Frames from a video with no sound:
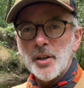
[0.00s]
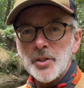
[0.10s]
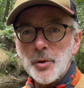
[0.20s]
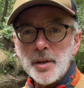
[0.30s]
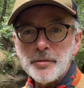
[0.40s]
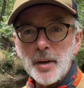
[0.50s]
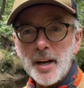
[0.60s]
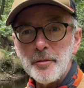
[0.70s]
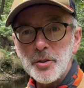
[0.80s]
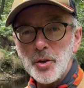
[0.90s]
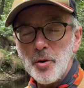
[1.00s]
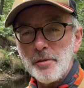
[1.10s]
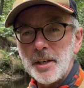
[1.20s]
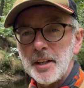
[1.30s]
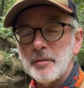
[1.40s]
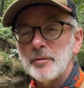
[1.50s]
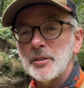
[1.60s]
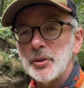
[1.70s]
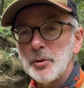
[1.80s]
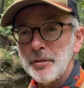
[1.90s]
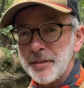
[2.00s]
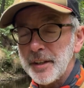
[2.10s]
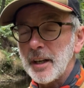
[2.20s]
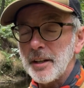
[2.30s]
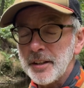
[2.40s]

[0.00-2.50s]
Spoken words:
So if you haven't already, I